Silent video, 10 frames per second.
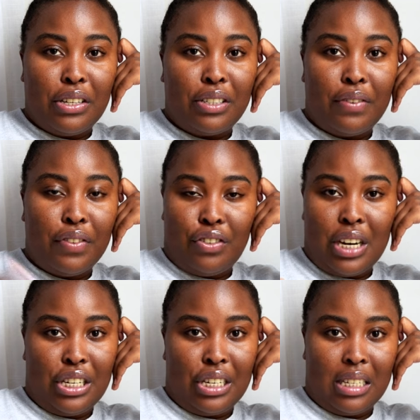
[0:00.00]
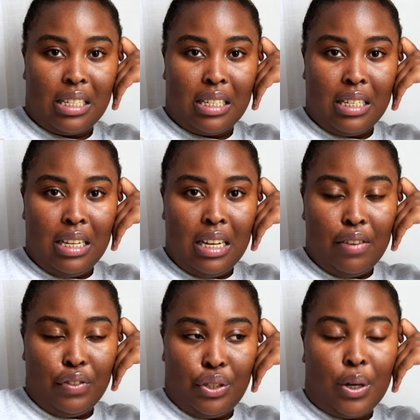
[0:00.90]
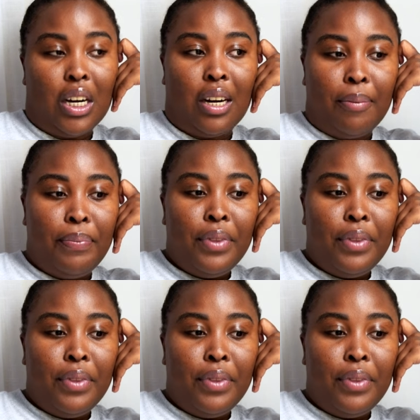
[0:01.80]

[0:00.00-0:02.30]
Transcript: yourself in the trenches, for sure.